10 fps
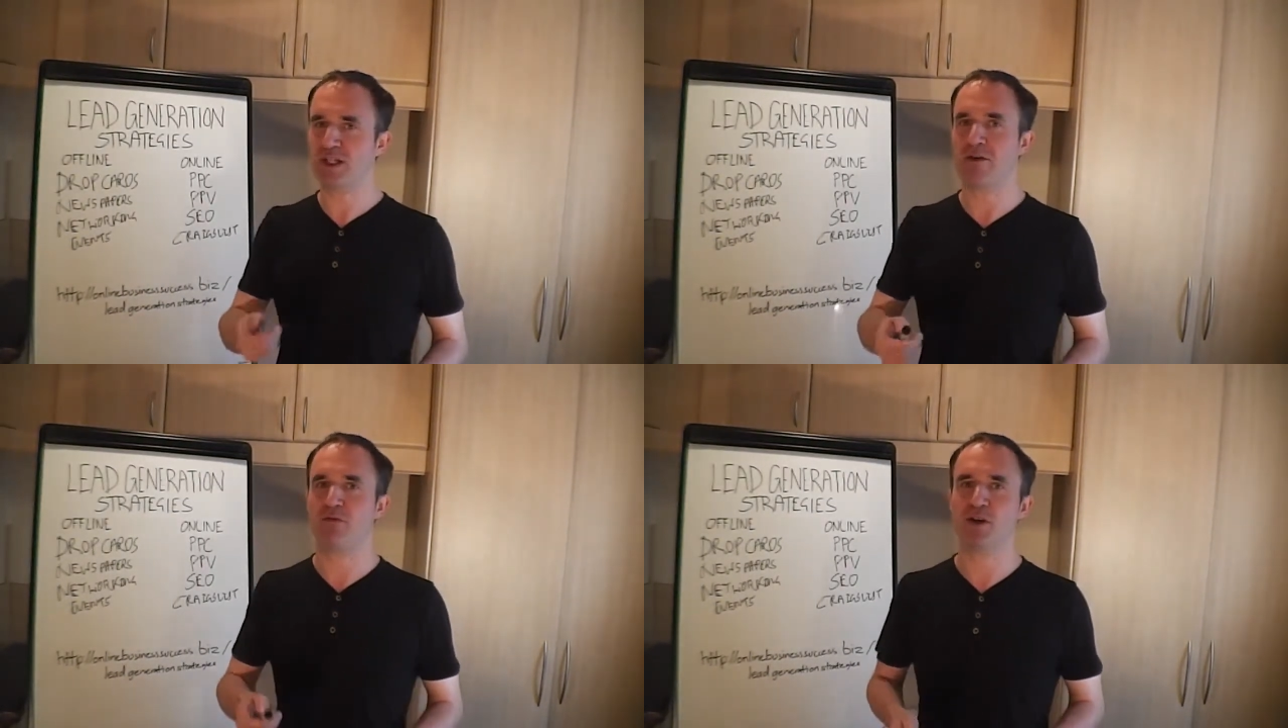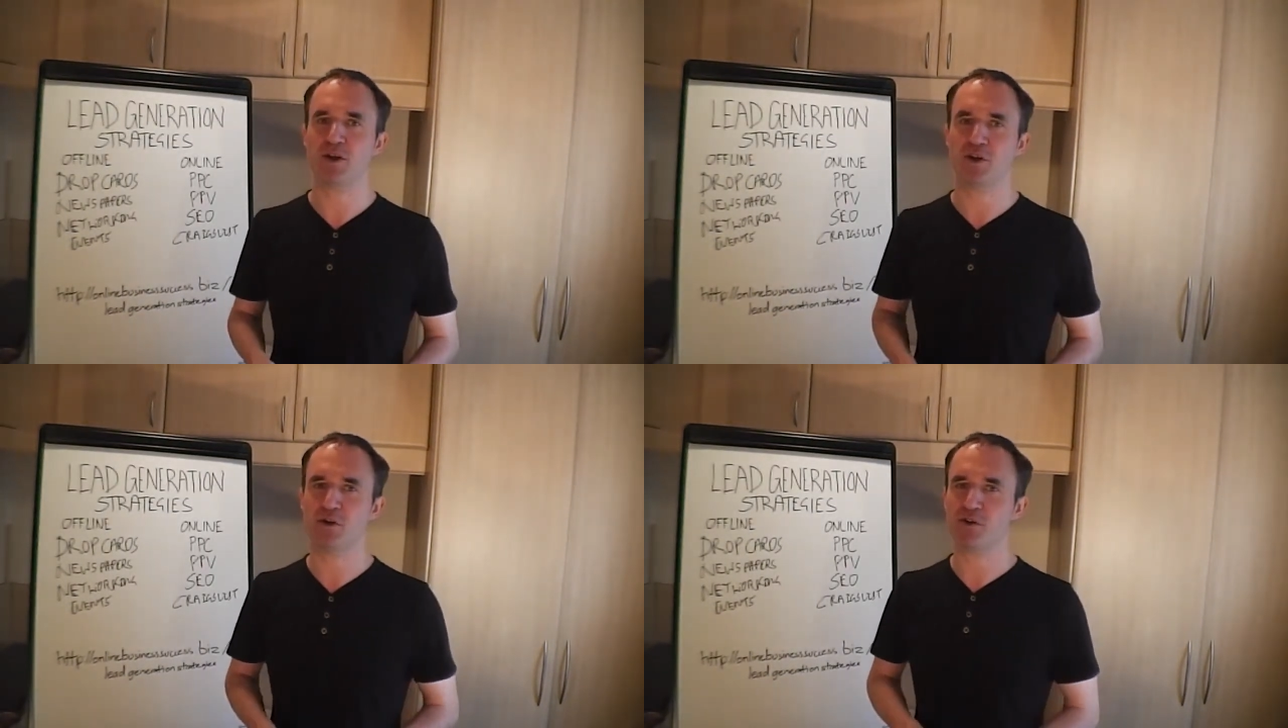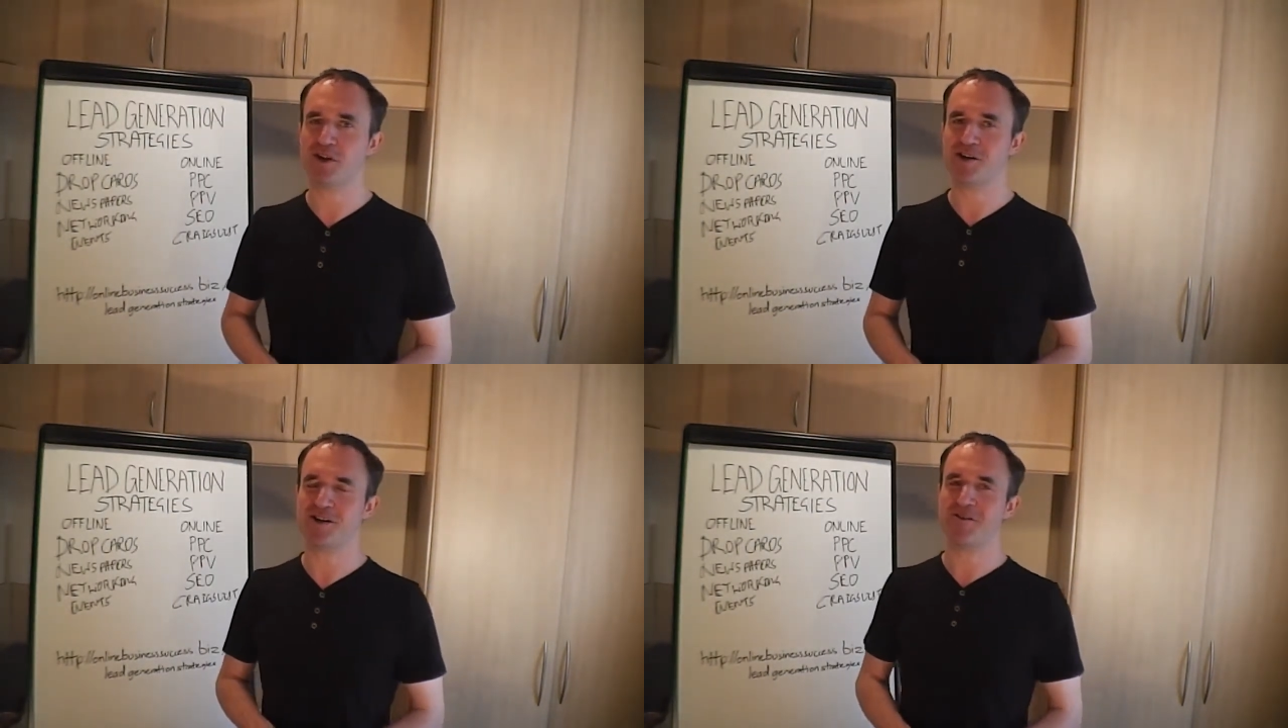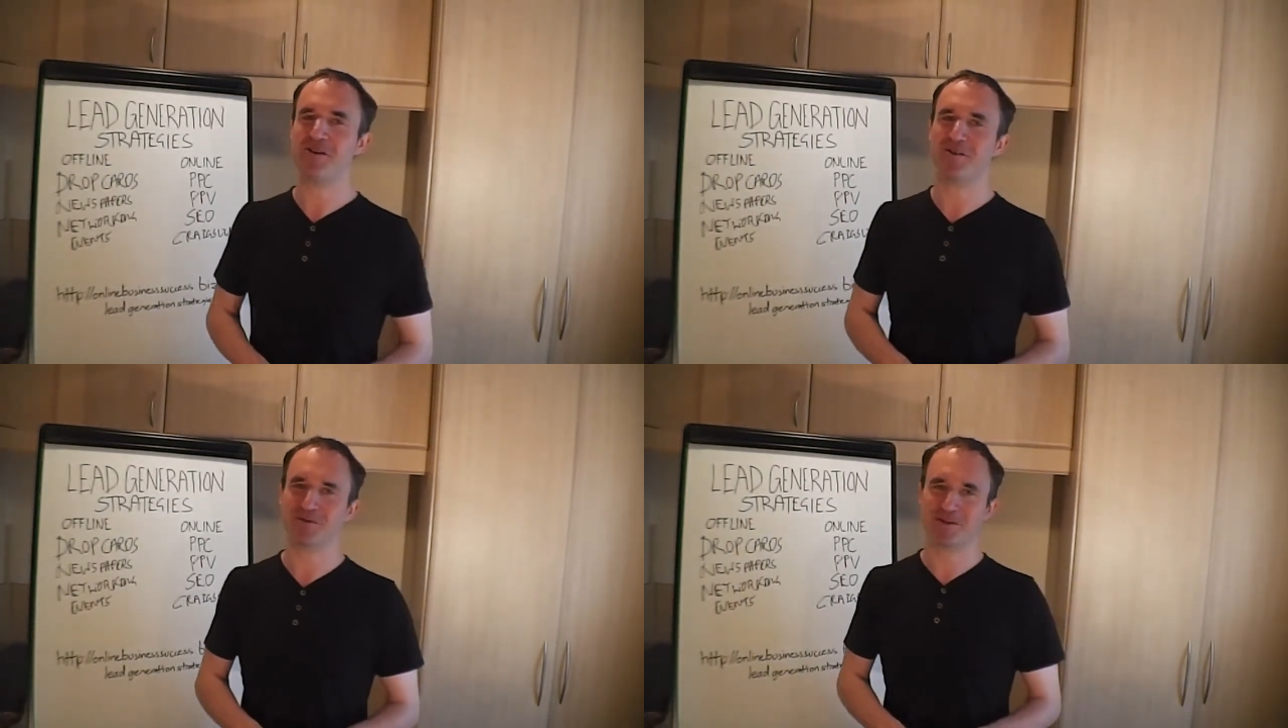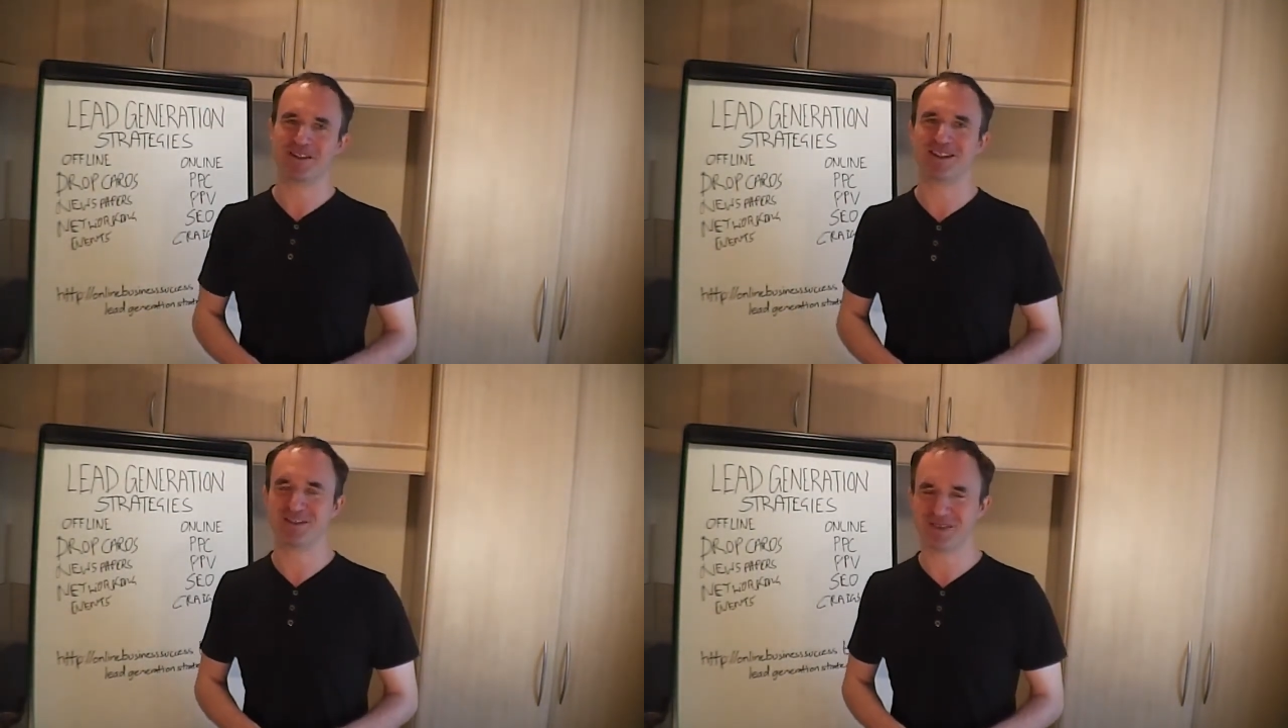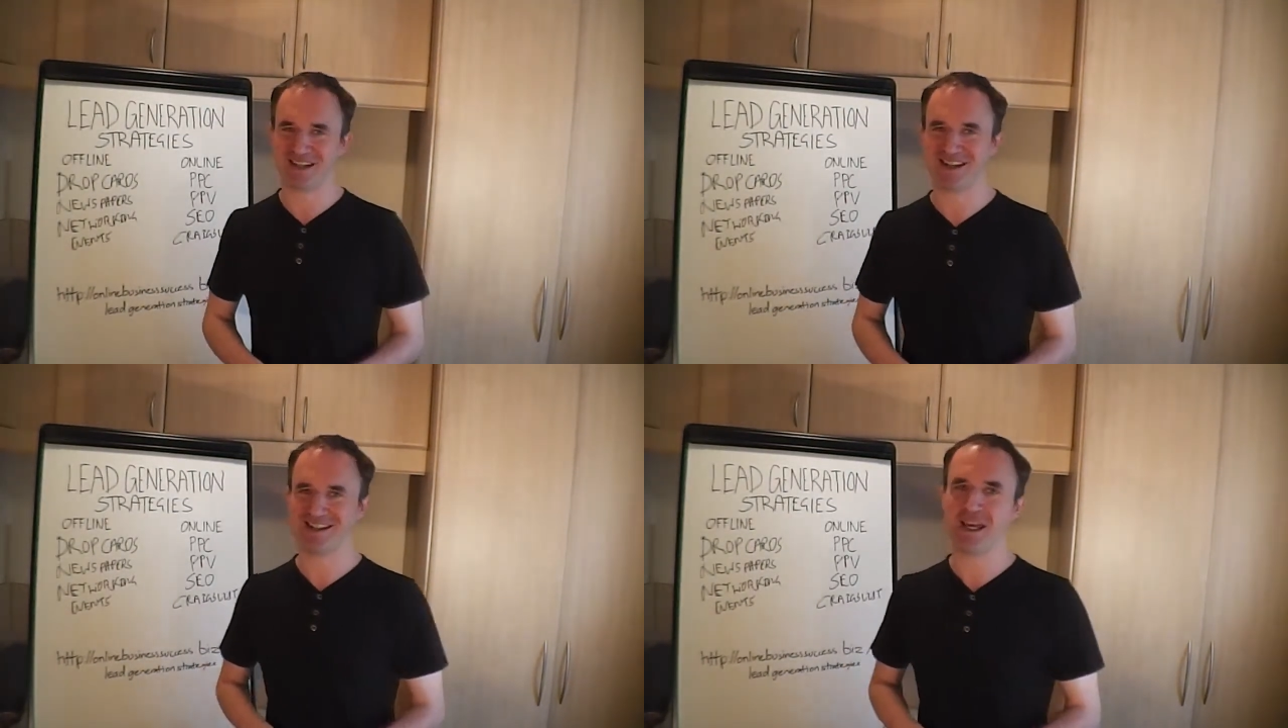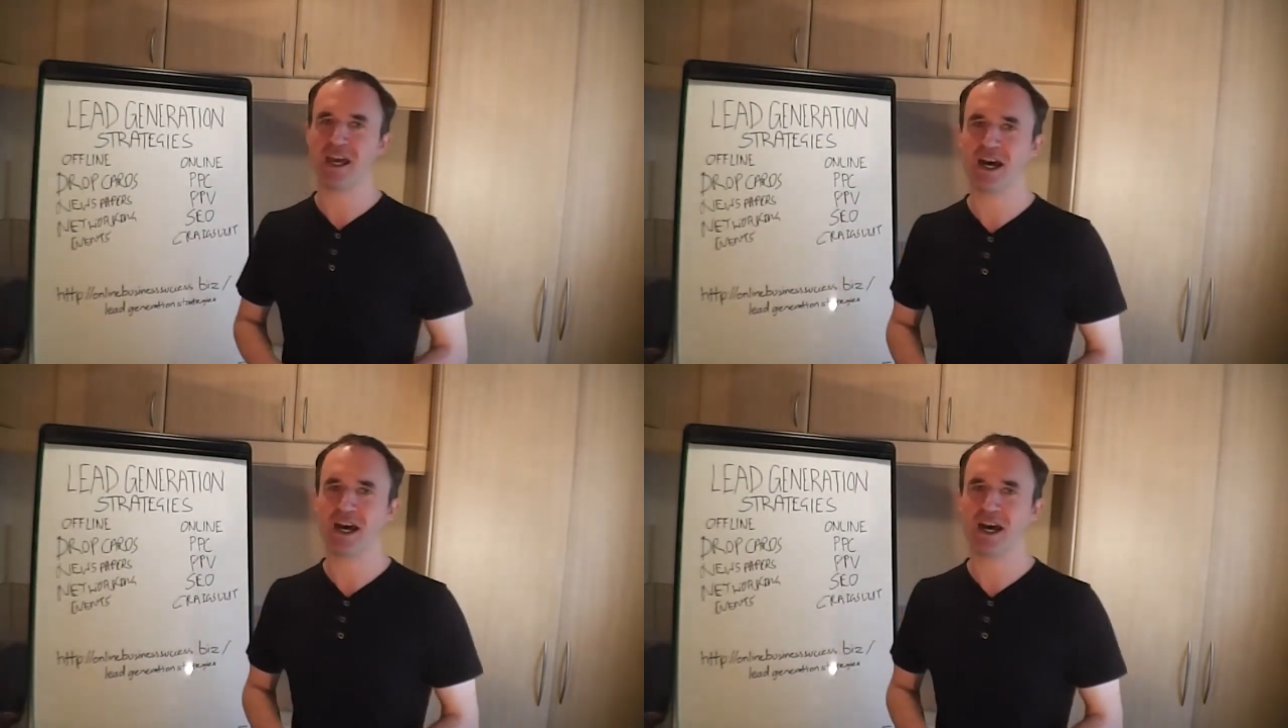definitely sure that you do after watching this video.